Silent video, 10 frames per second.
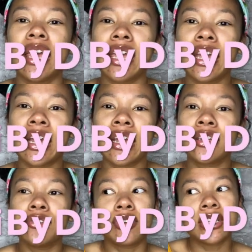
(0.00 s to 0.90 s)

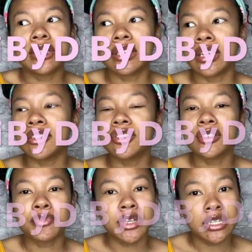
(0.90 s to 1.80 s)
And you guys can enter
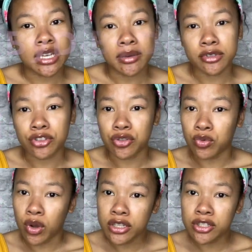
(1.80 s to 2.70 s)
as many times as you
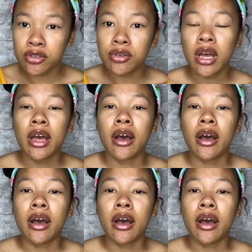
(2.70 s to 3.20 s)
want to.